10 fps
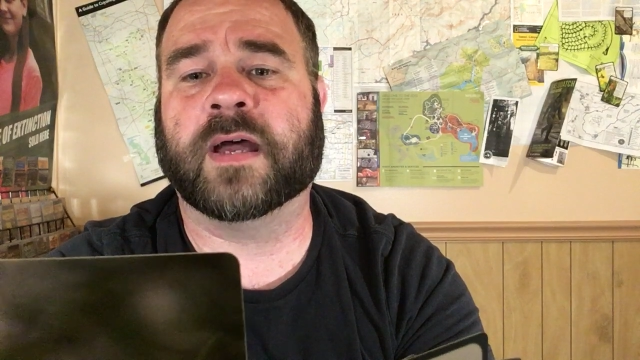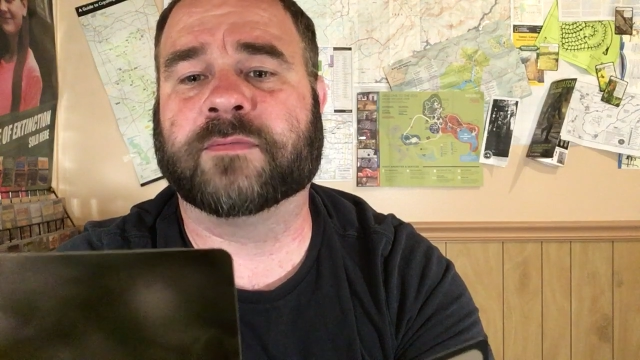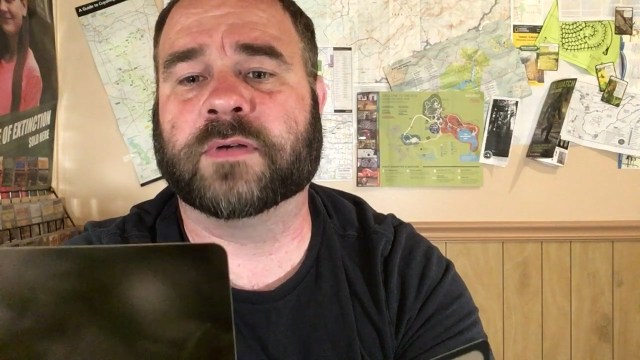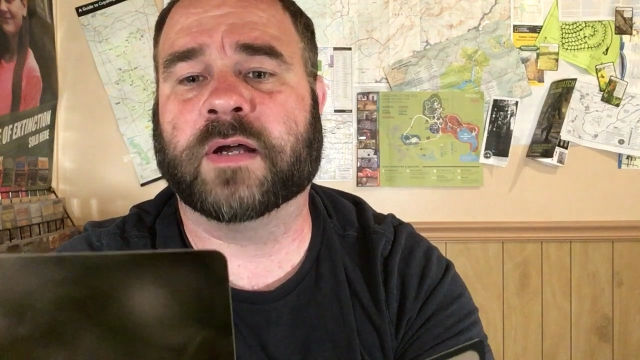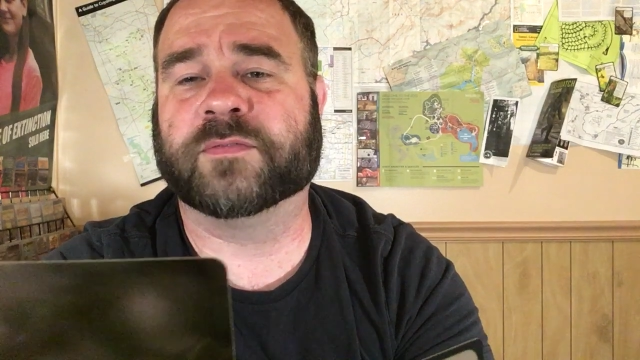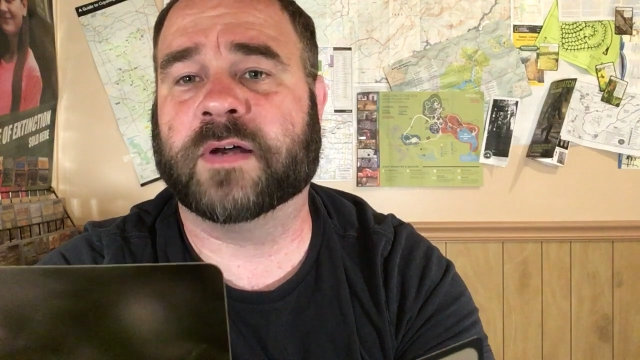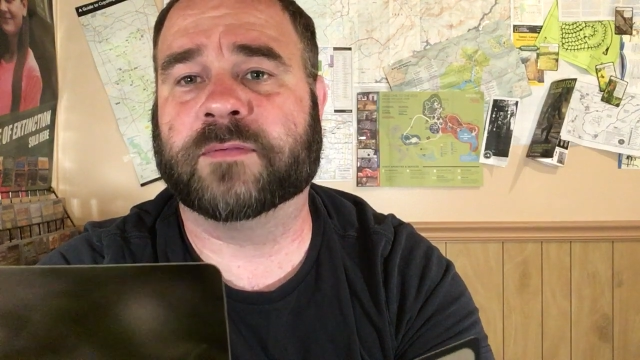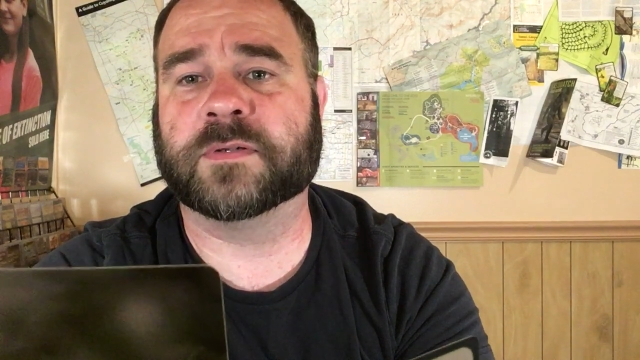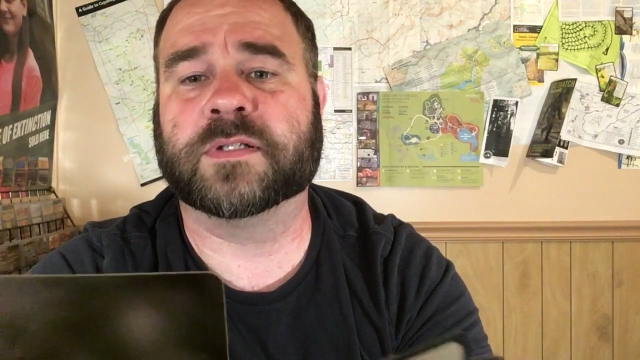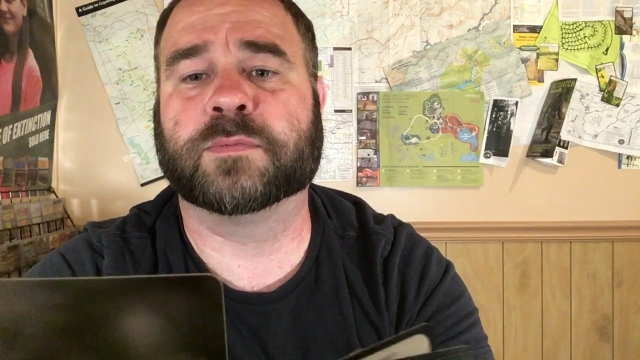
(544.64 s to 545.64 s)
after
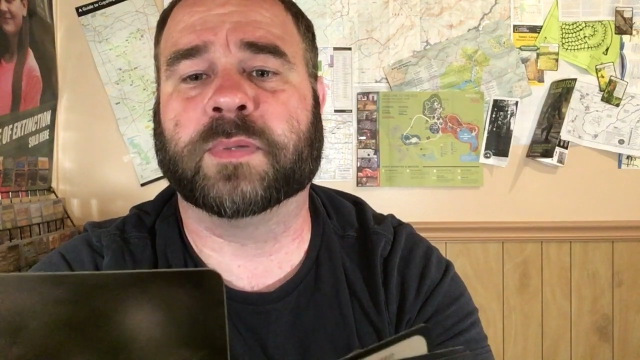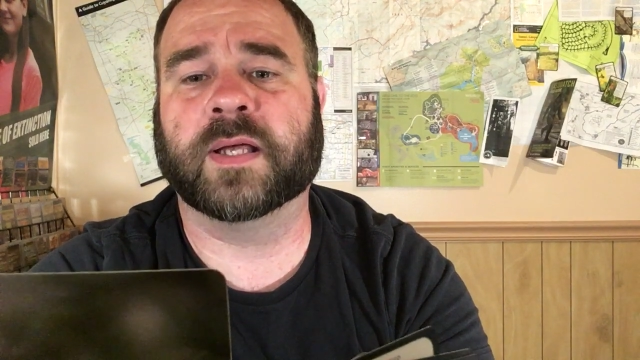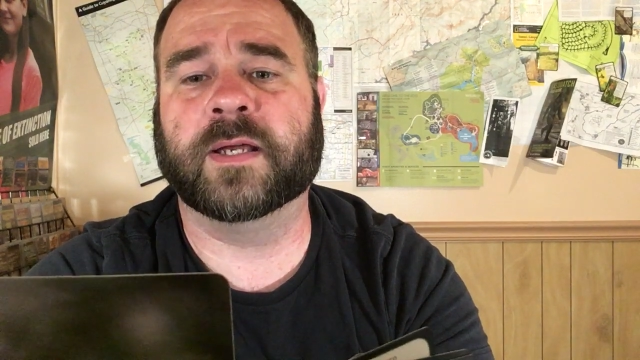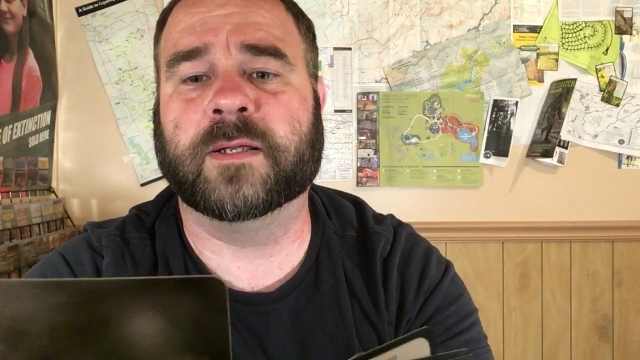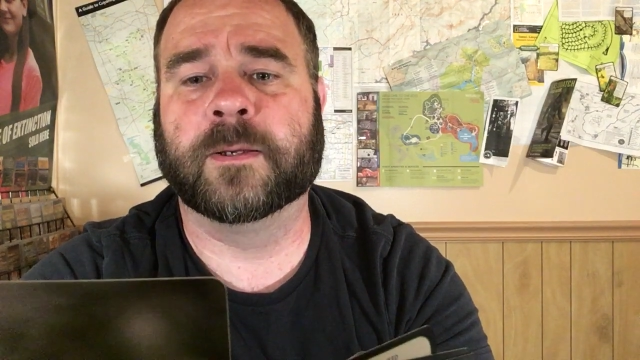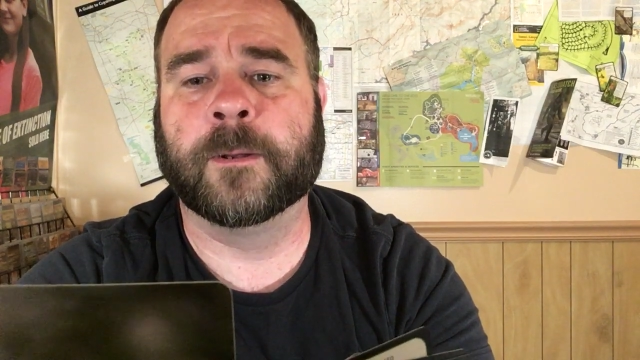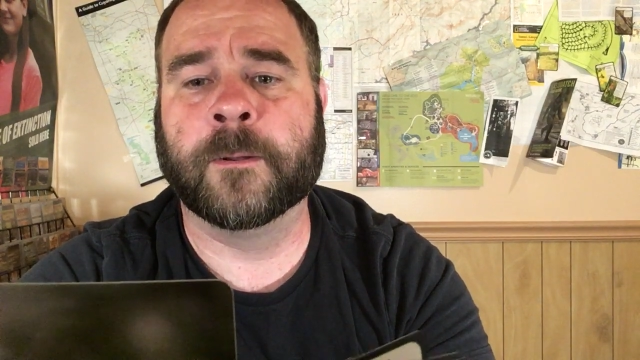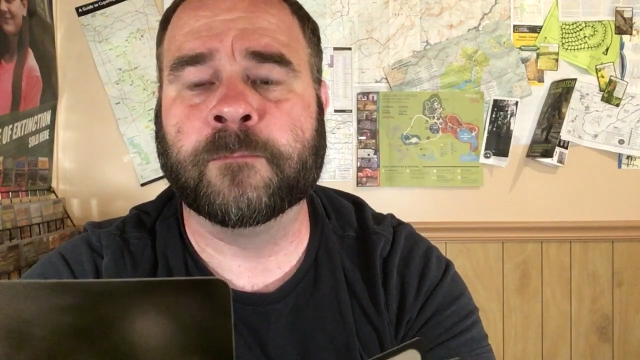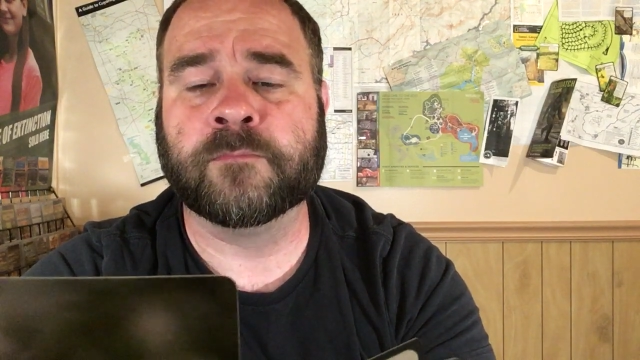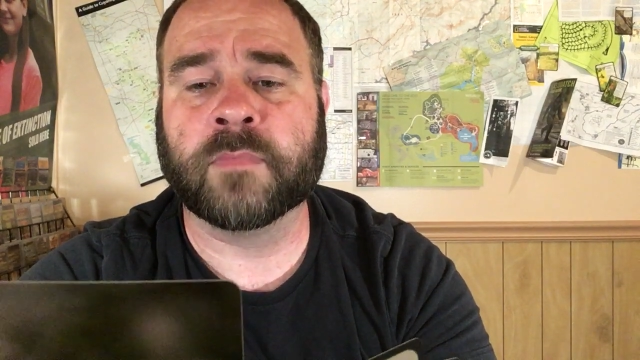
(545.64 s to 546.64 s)
alfalfa is played,
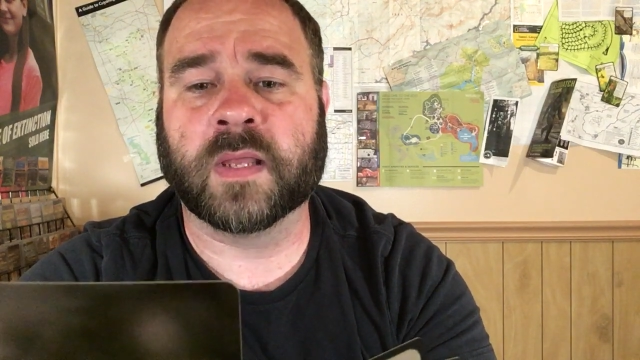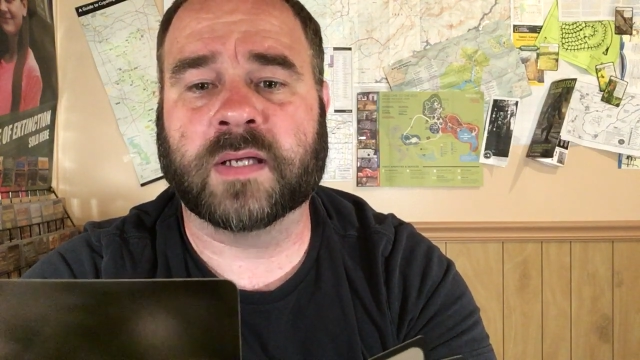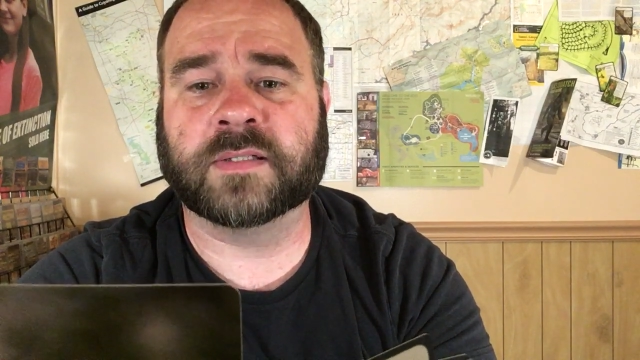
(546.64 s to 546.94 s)
a